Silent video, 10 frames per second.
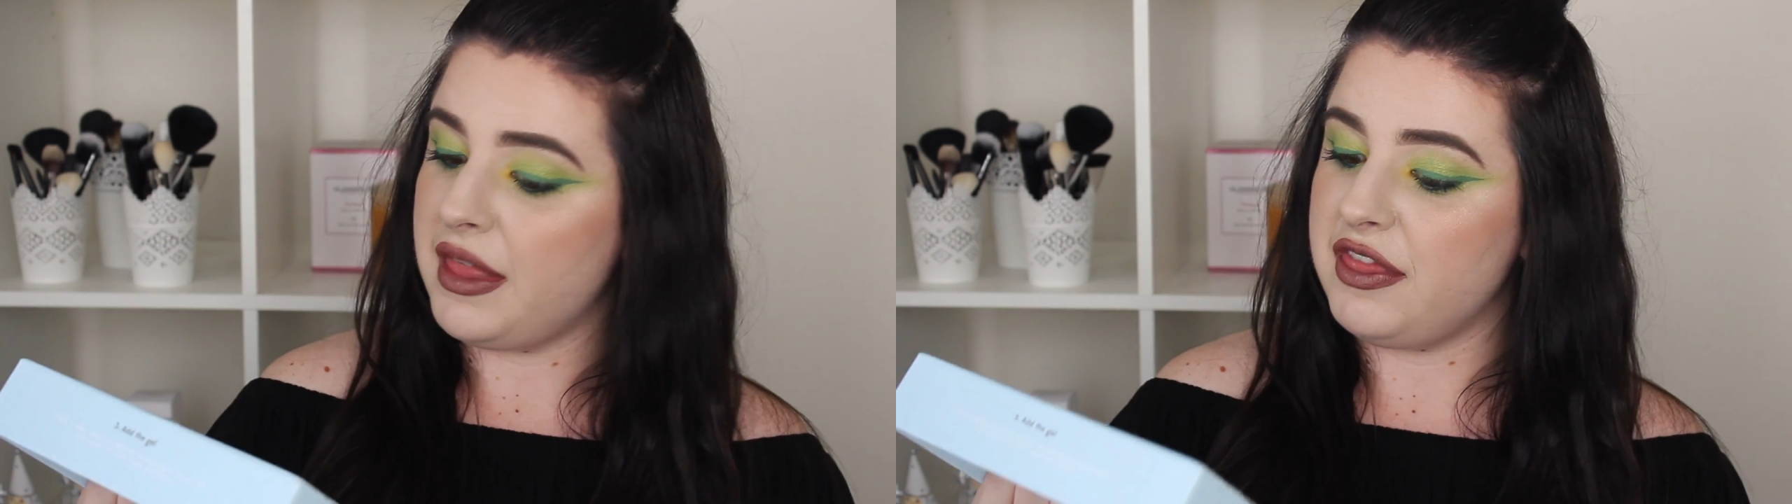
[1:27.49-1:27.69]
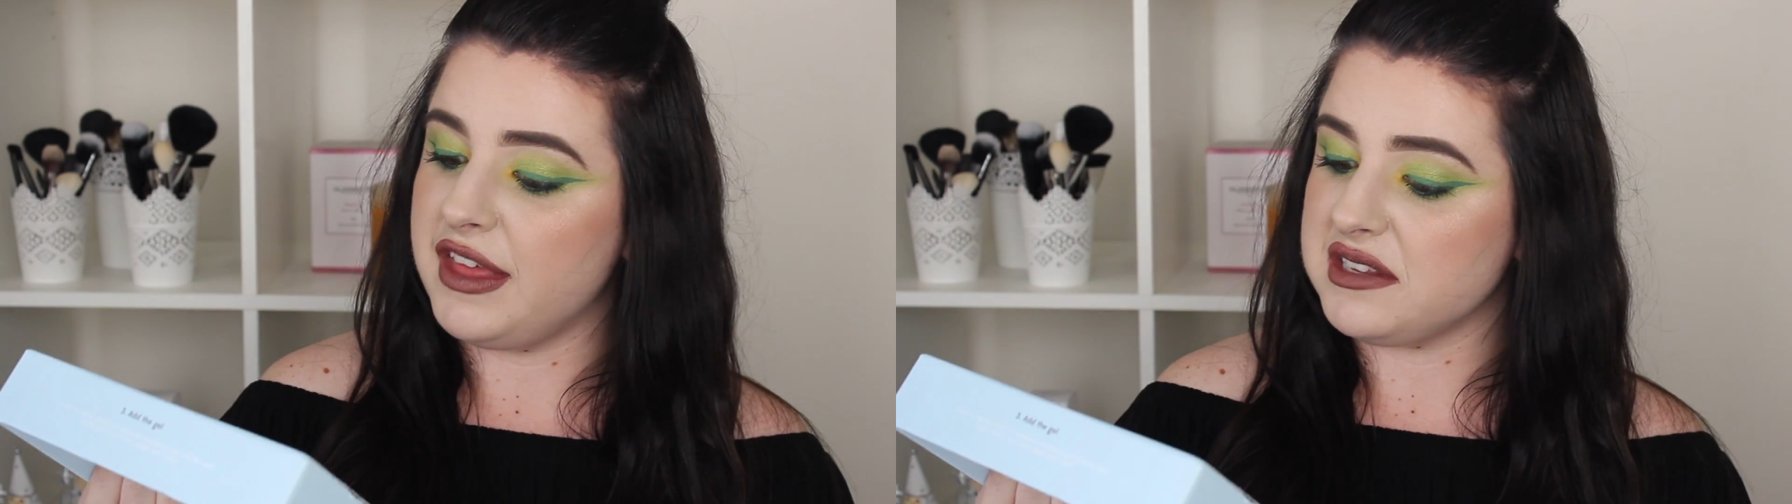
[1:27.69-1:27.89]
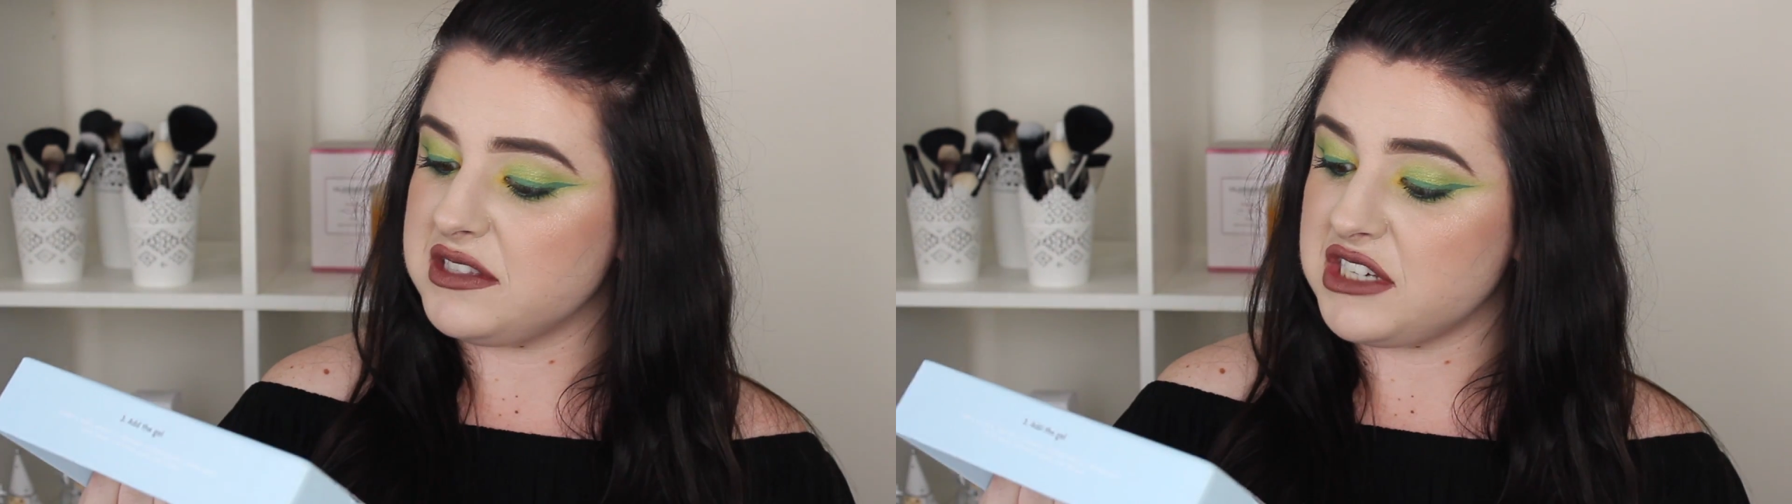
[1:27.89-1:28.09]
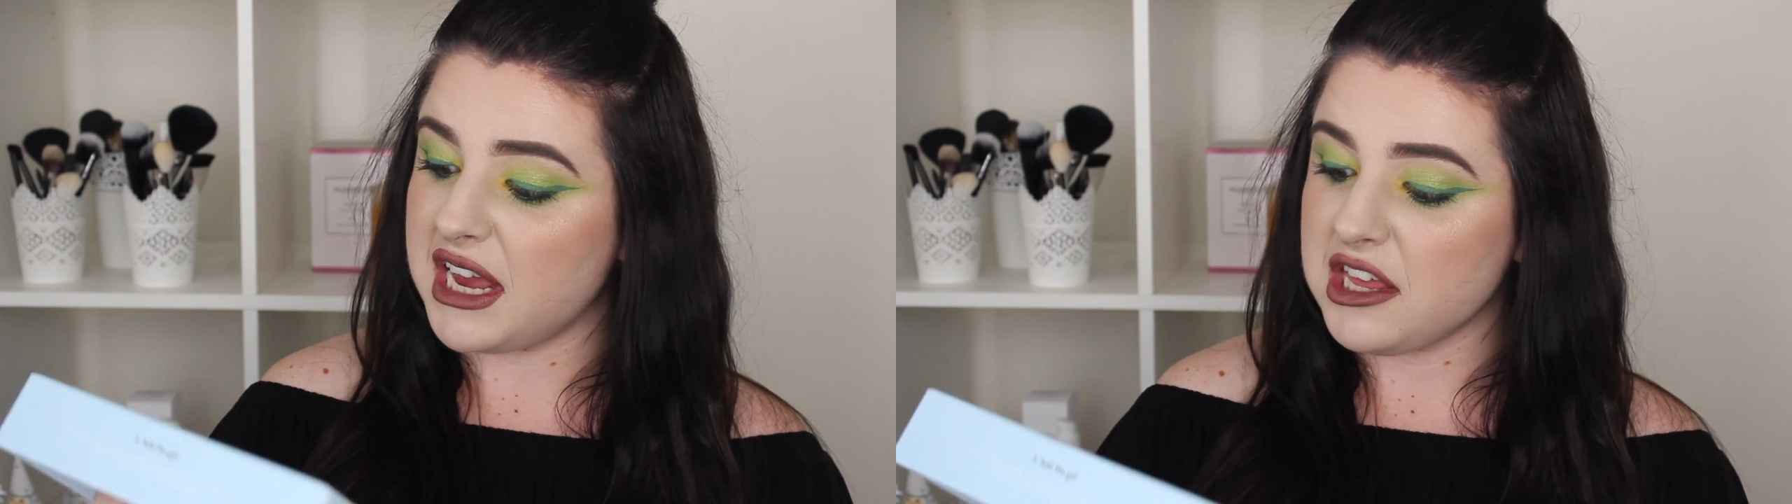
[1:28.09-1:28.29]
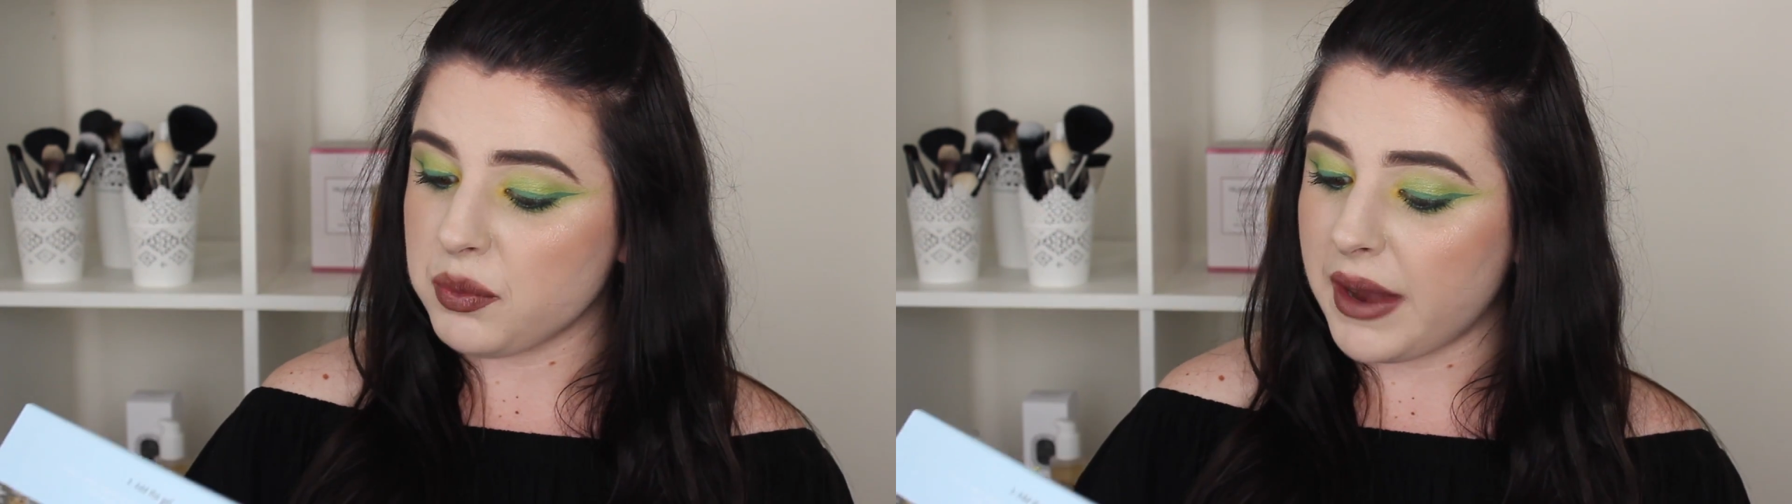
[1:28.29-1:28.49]
this
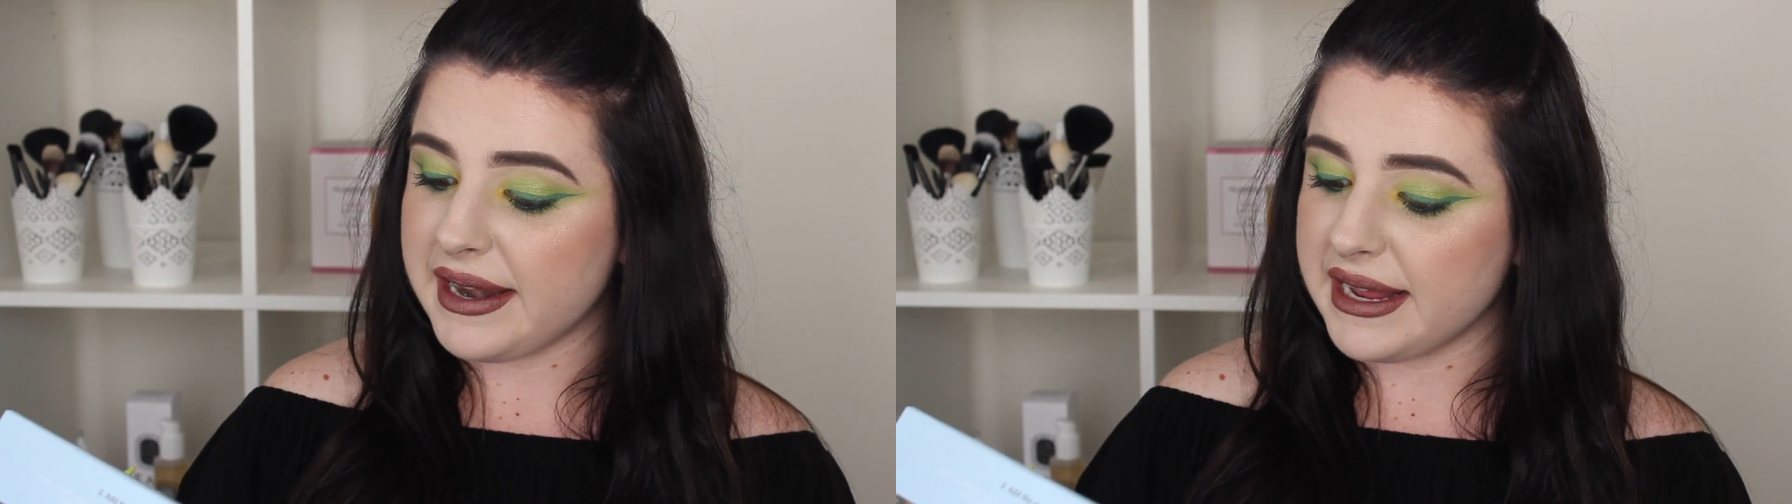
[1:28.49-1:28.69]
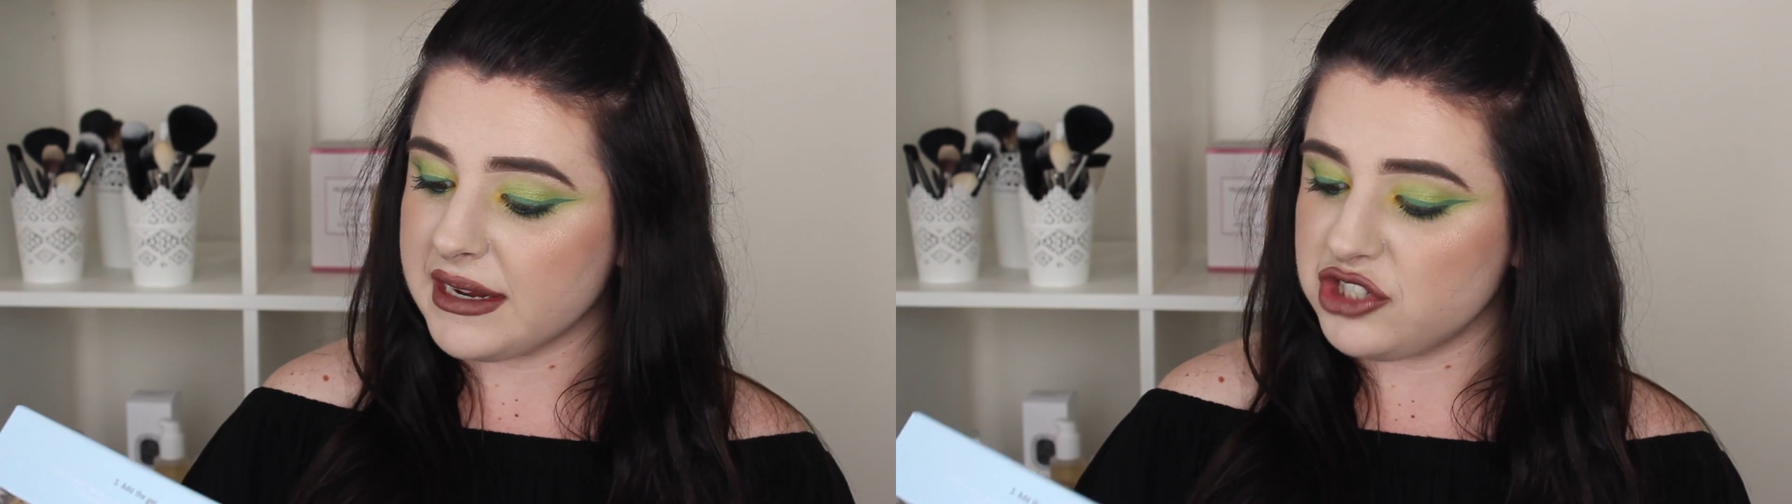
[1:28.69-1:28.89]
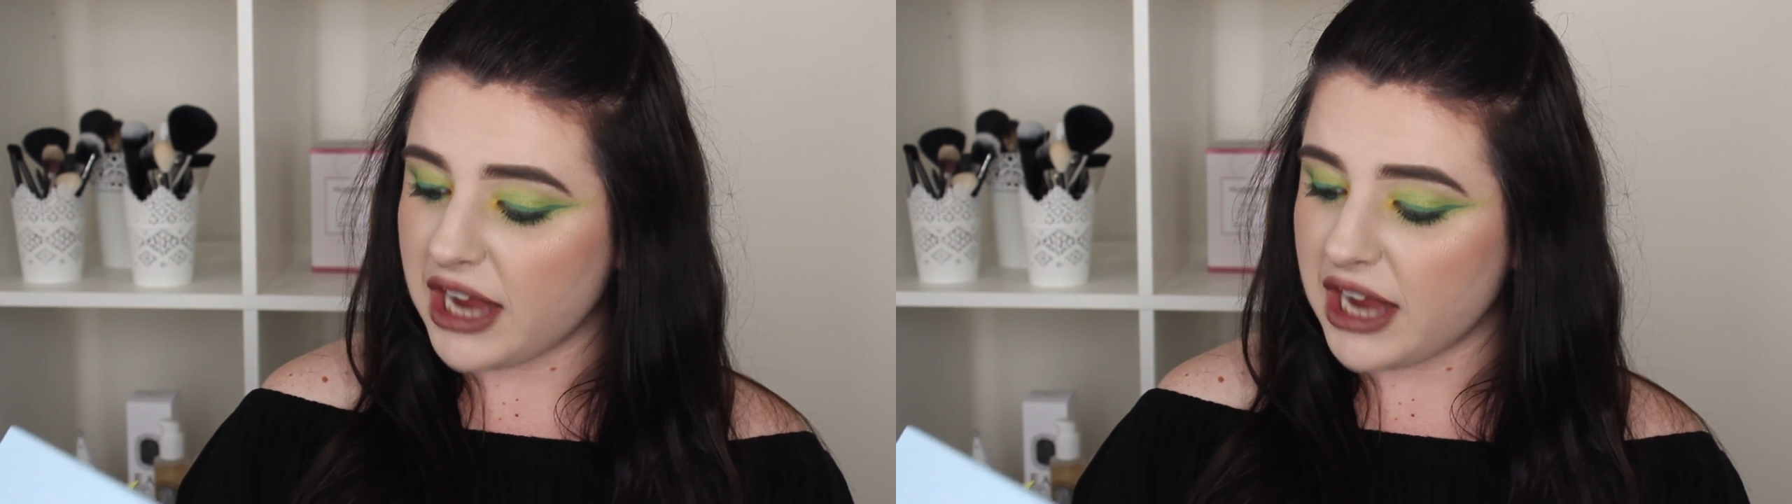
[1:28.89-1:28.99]
teeth whitening